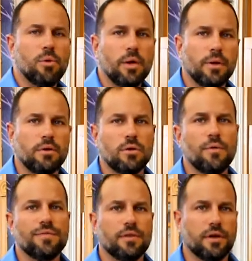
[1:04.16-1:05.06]
point we don't know
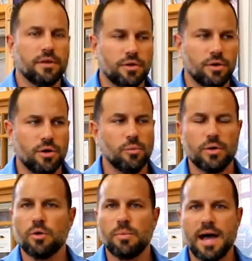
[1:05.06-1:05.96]
if the current
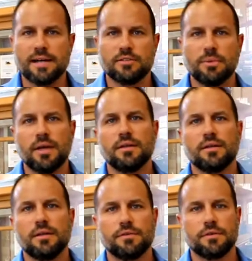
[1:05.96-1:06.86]
window box will be
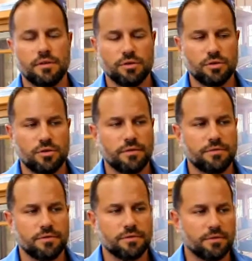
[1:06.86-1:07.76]
in a good
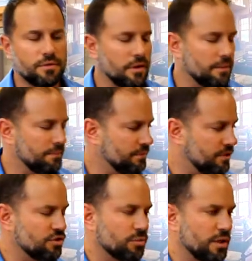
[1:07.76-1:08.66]
enough
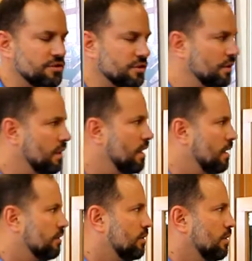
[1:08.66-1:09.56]
situation
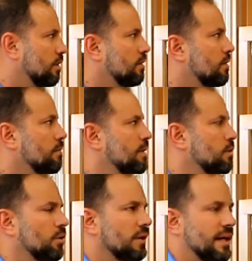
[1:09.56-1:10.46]
to be
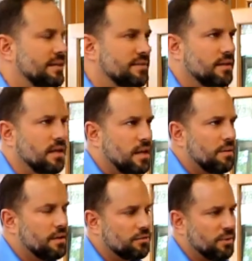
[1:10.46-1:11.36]
utilized.
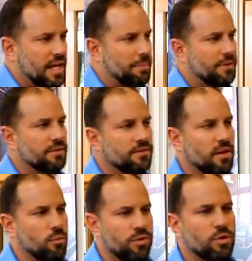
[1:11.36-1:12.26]
Because what happens is
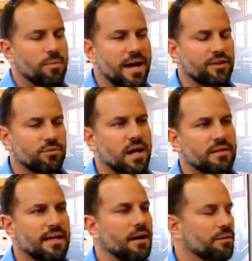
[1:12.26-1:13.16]
that window box
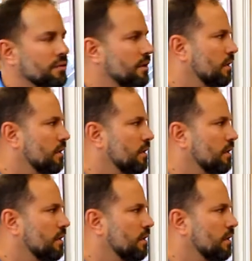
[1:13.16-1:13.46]
rots out,